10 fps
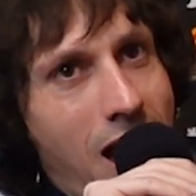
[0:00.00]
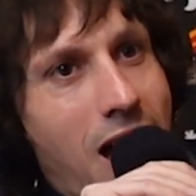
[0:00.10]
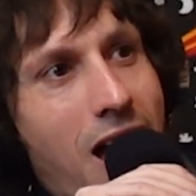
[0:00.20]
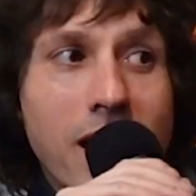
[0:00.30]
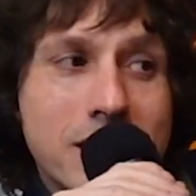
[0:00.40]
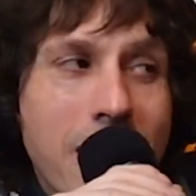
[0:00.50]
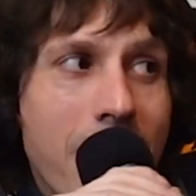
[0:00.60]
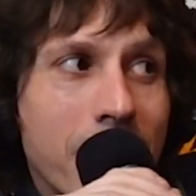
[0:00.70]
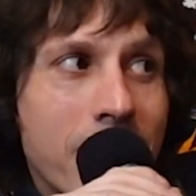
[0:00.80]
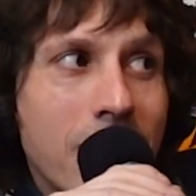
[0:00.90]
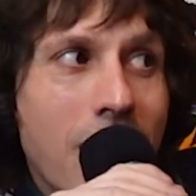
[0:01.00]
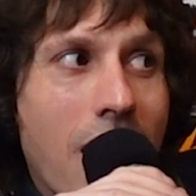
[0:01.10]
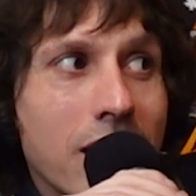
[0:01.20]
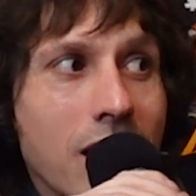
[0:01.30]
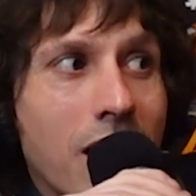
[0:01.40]
Yeah, Italian.
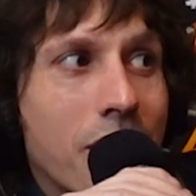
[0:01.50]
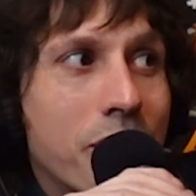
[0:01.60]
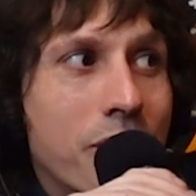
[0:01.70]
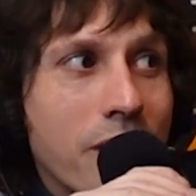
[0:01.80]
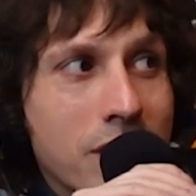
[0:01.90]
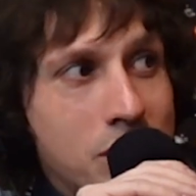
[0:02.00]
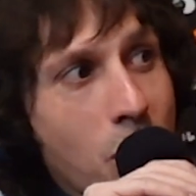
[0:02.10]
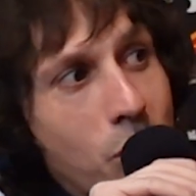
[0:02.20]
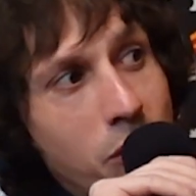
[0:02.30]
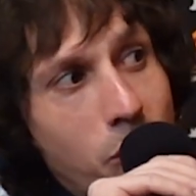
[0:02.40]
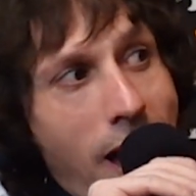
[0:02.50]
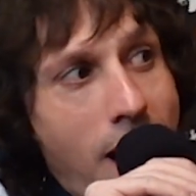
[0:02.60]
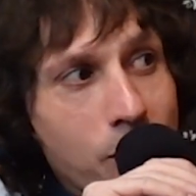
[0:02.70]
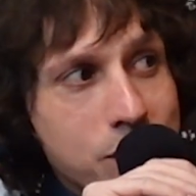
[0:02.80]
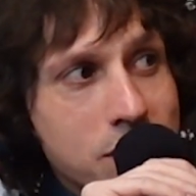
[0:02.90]
I love going to
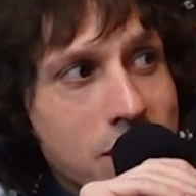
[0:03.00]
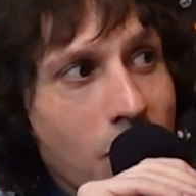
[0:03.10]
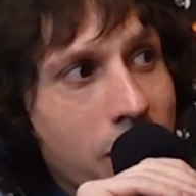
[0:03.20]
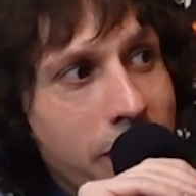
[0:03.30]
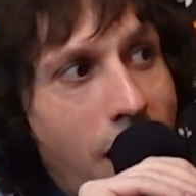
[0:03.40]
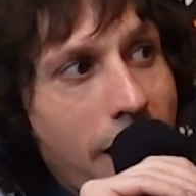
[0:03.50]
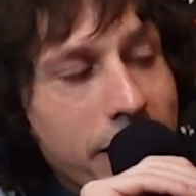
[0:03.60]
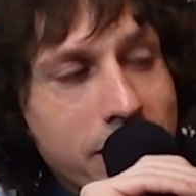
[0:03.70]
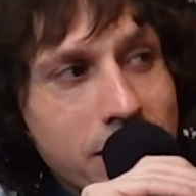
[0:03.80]
Ralph's on 9th